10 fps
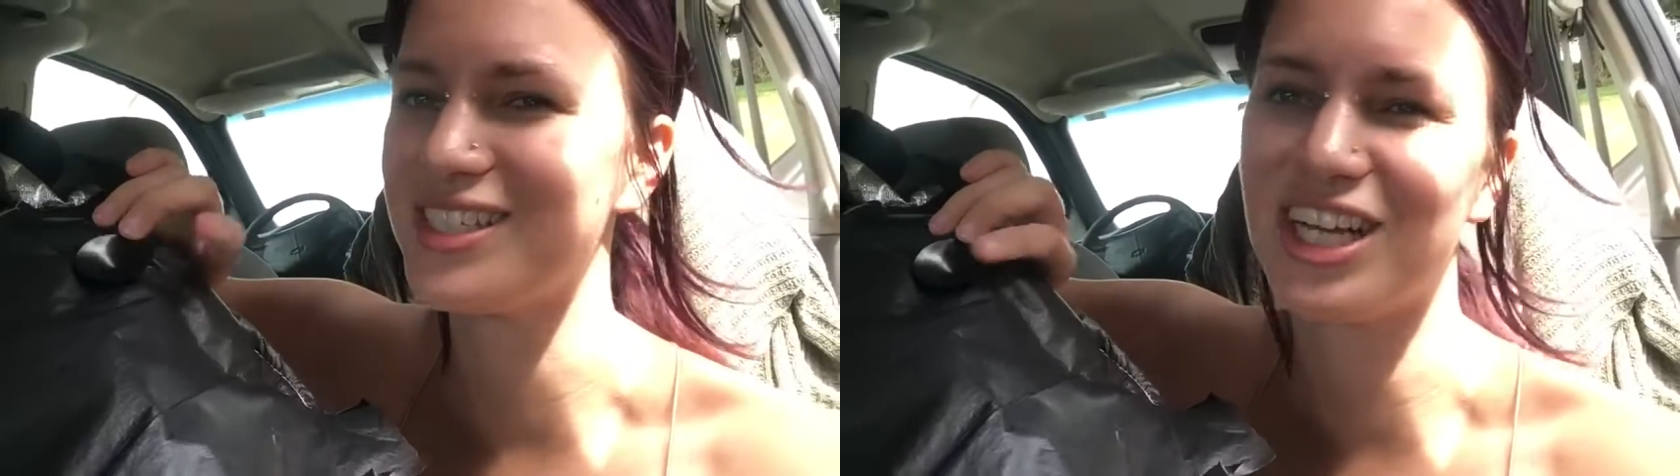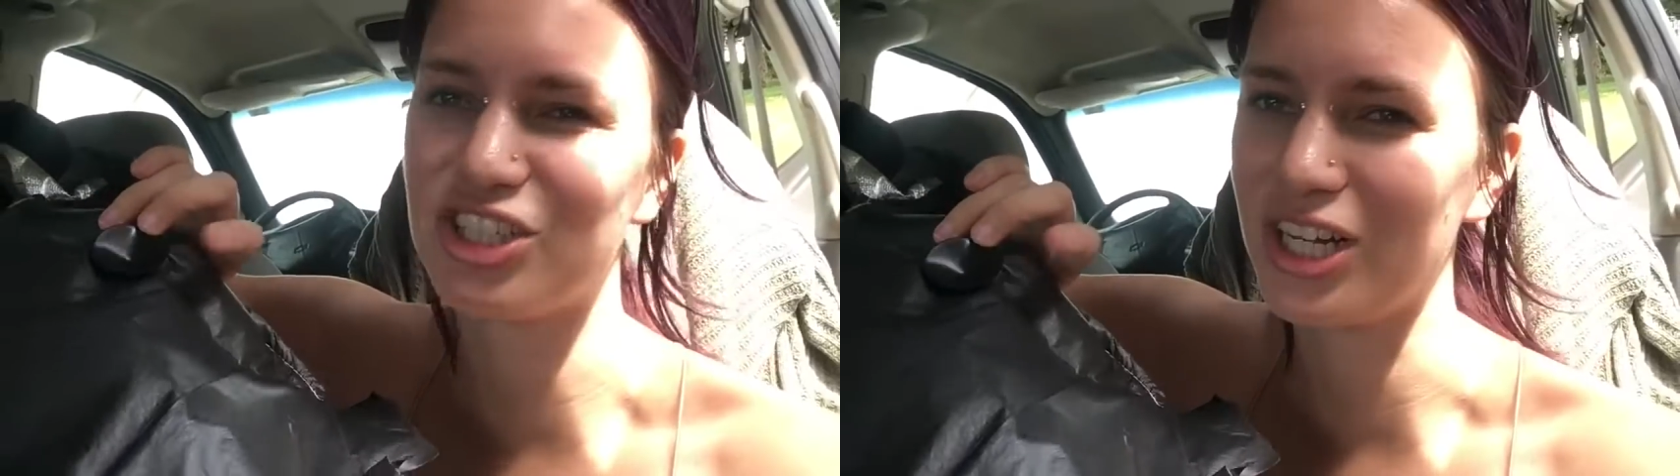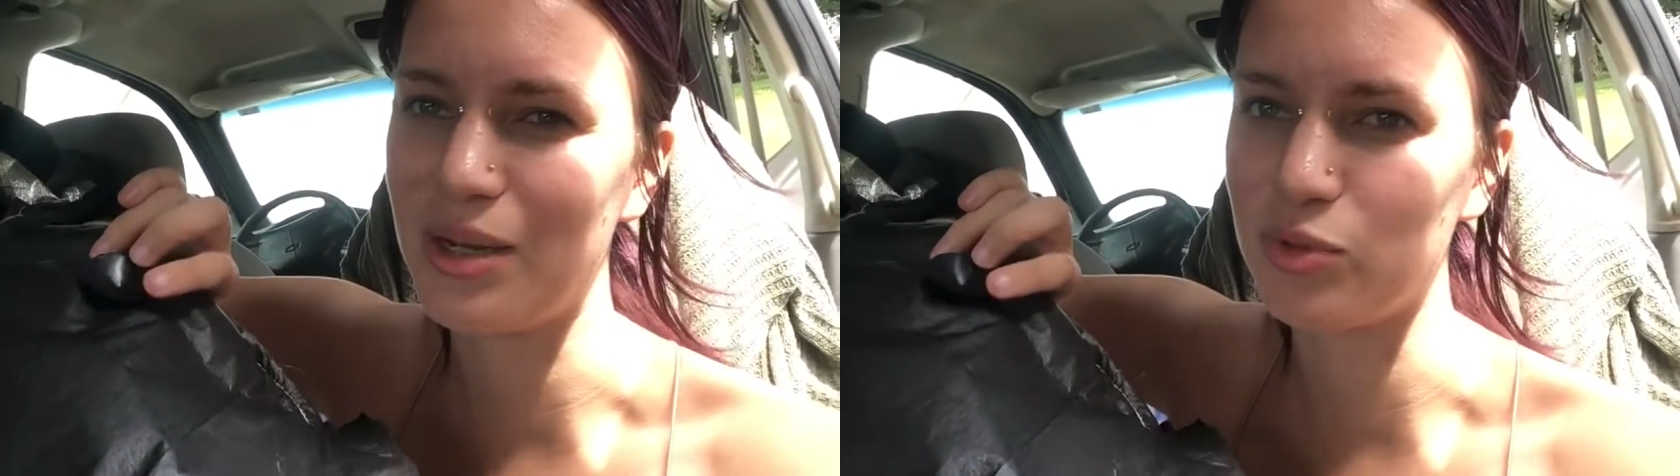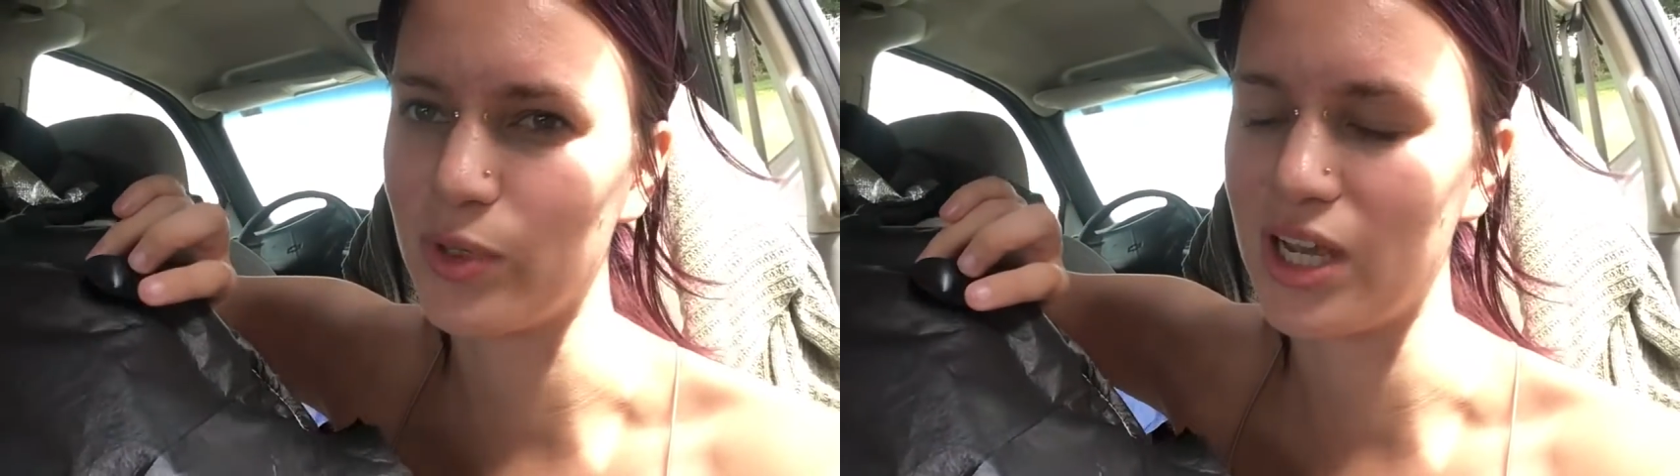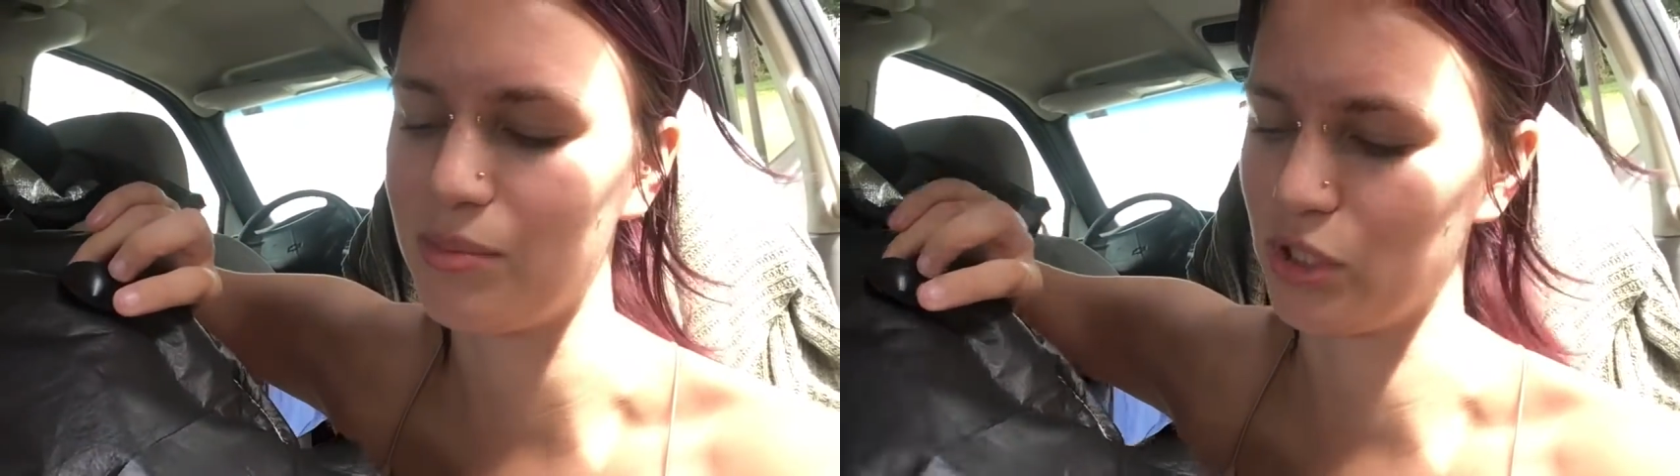suction cups
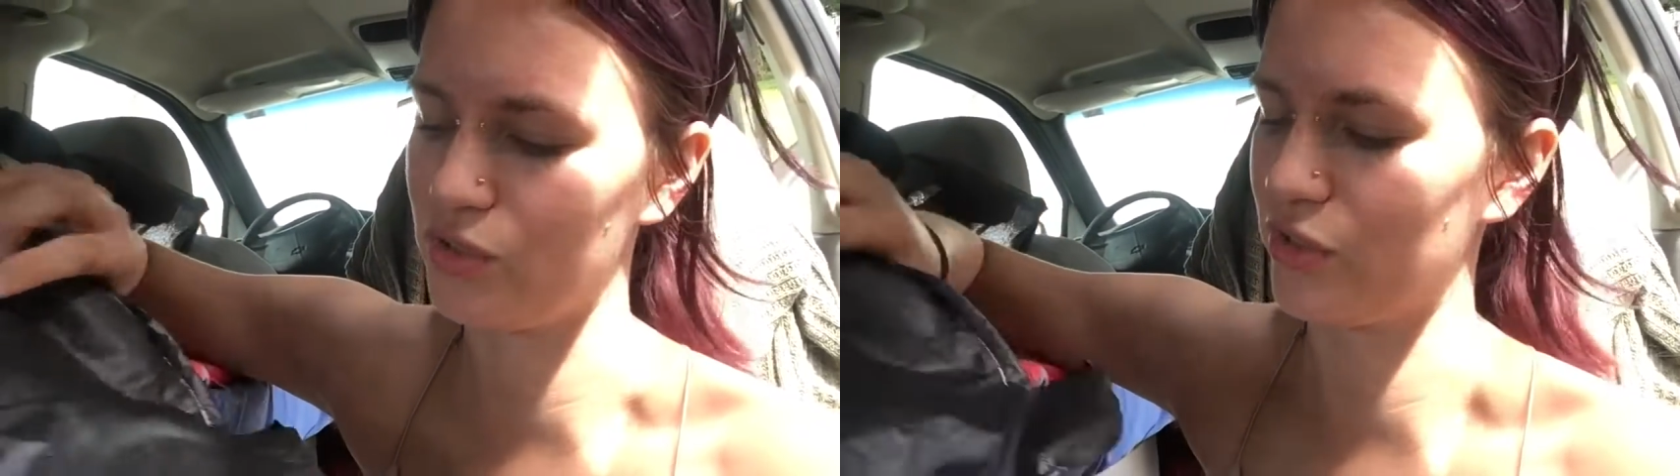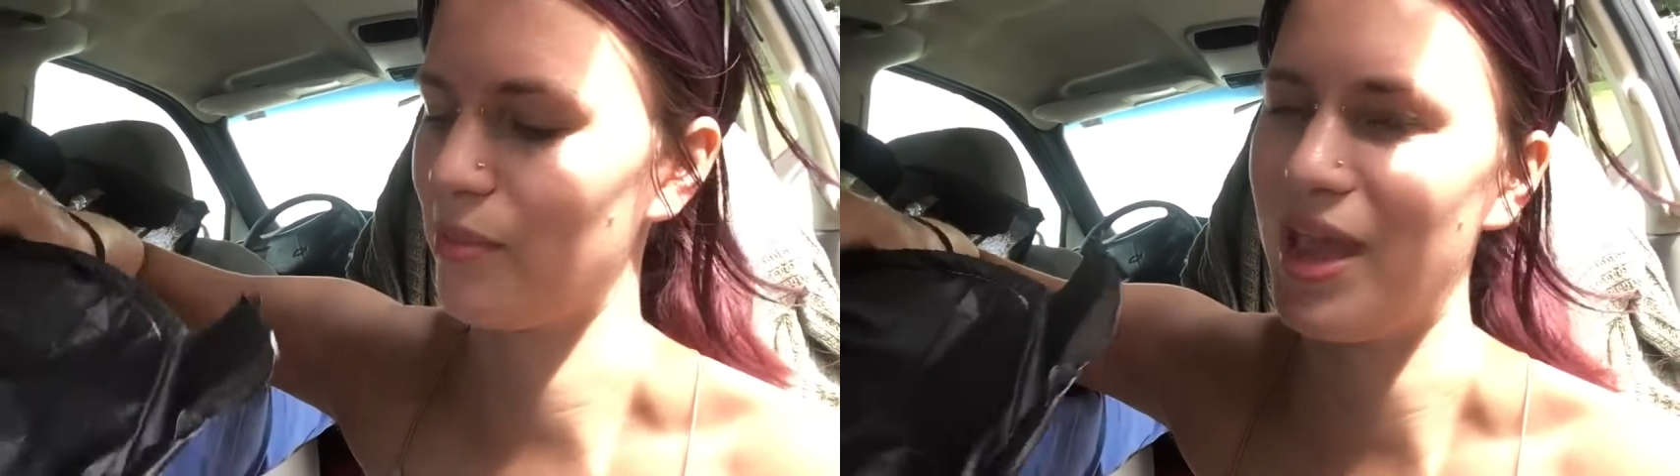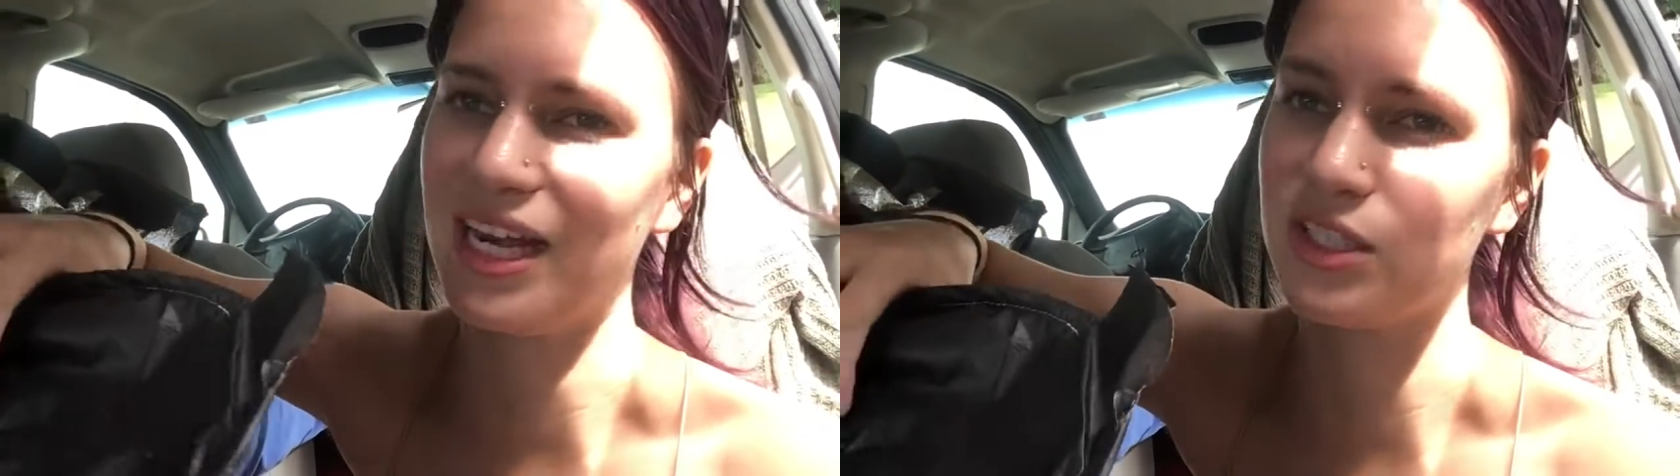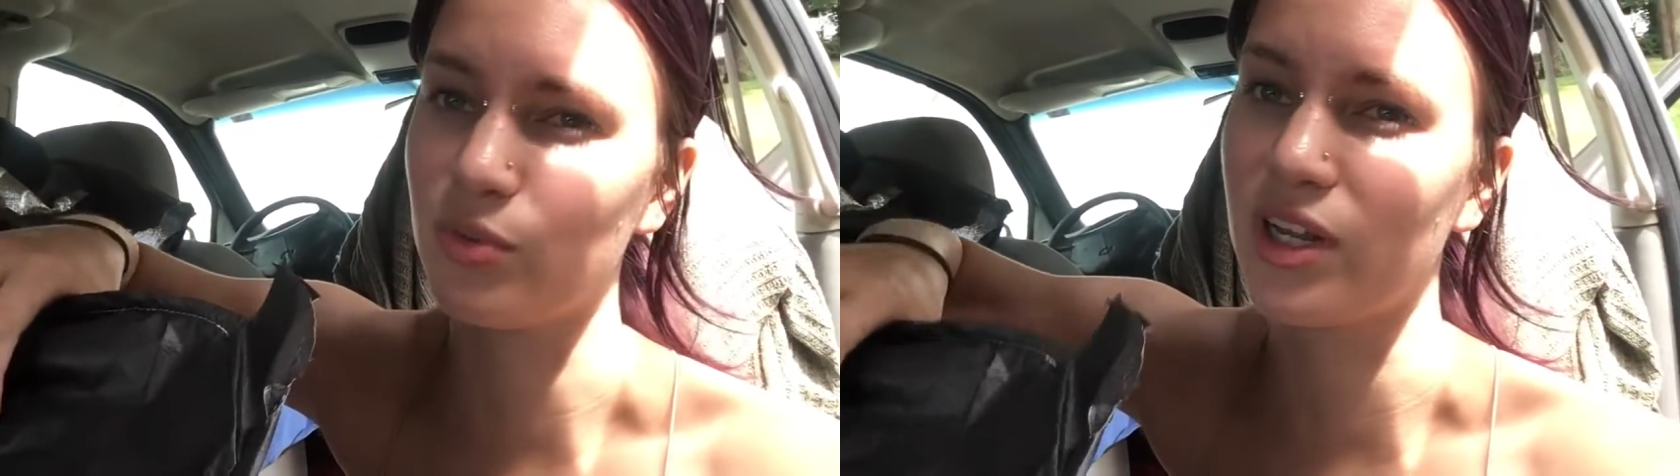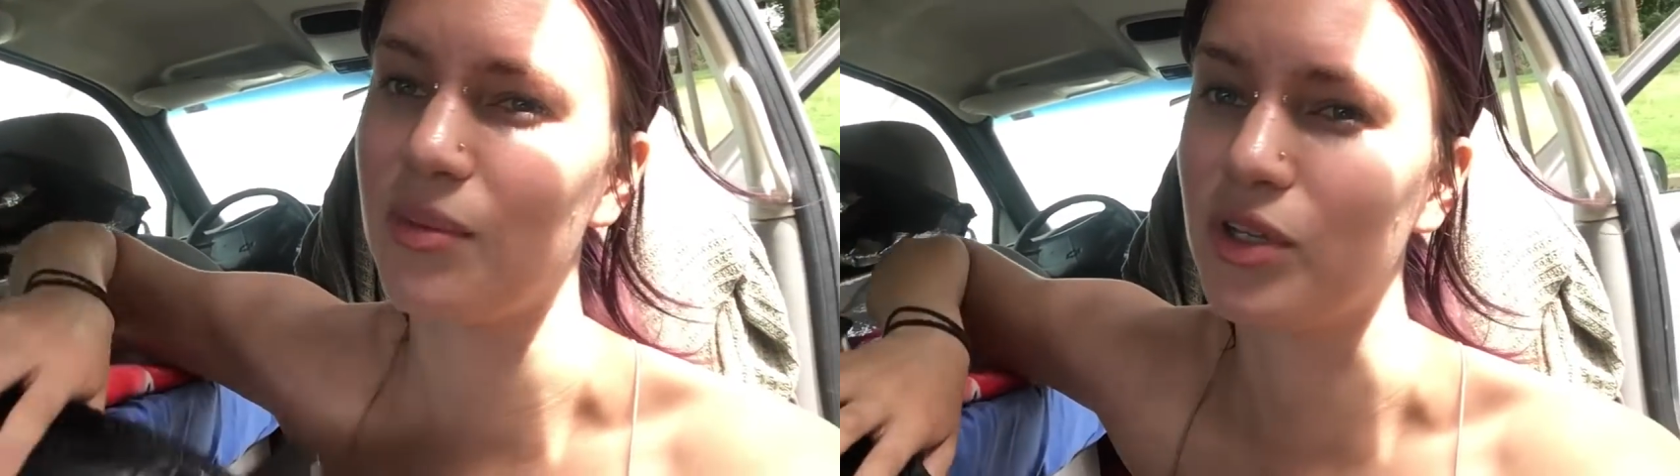would come loose or the magnets
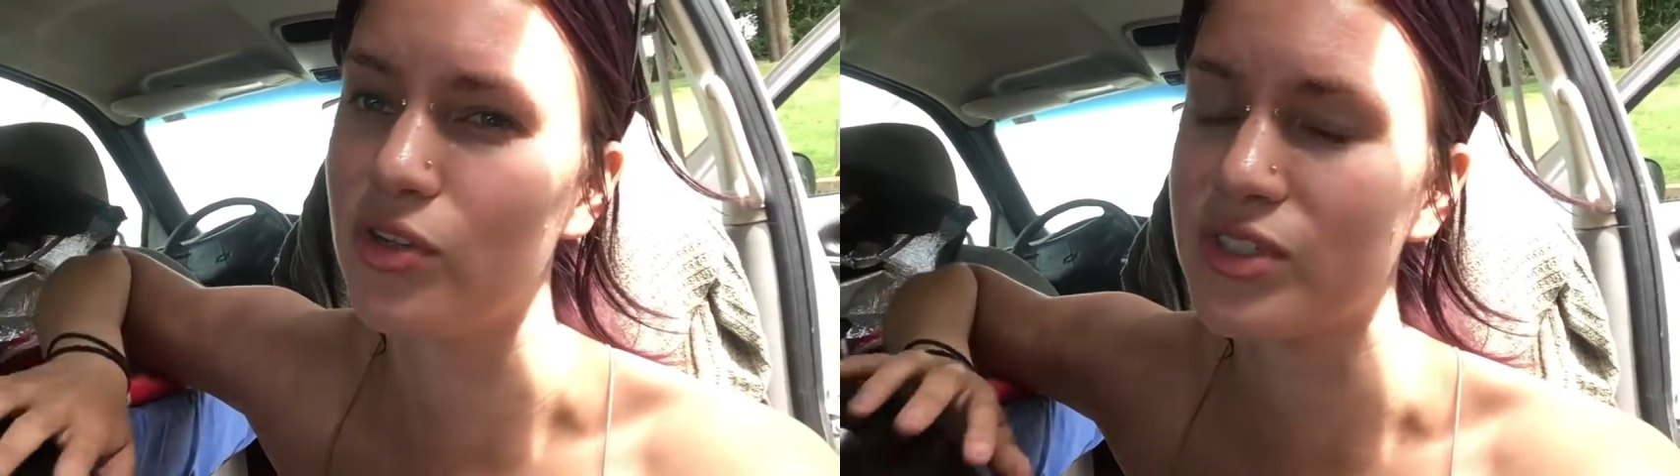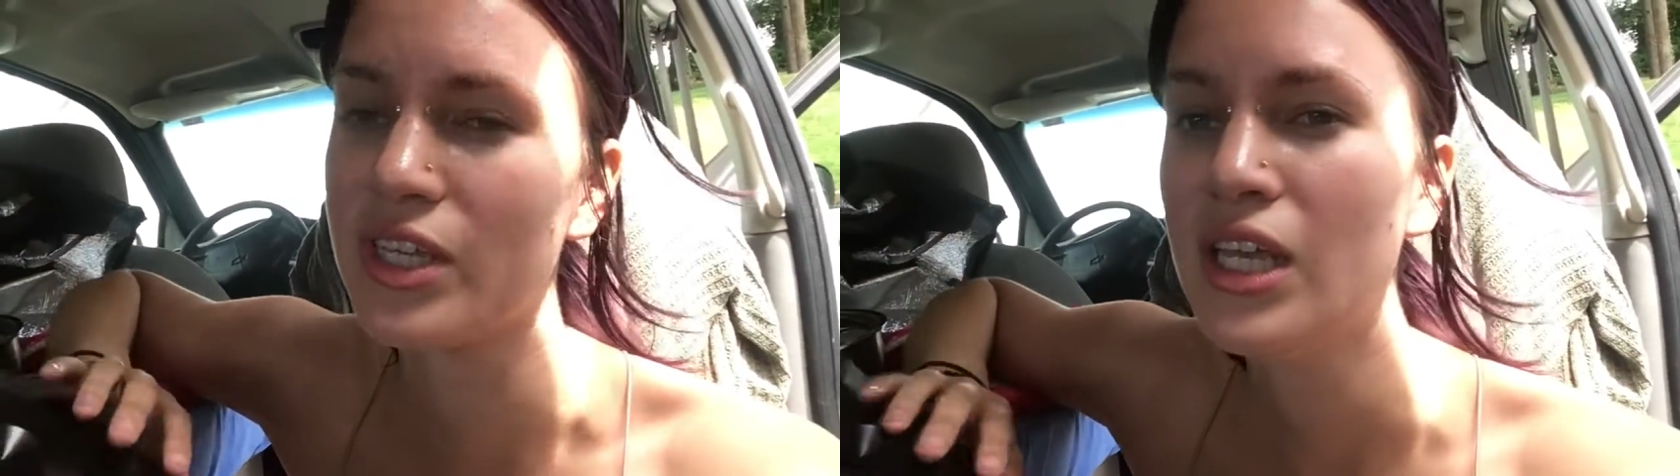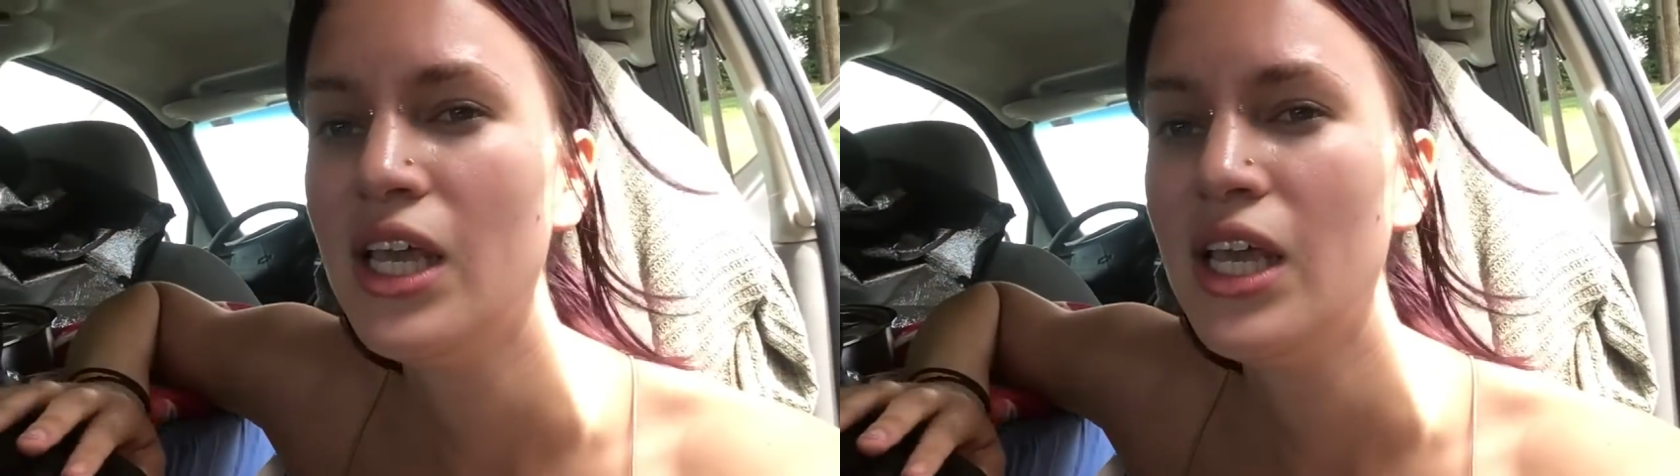would come loose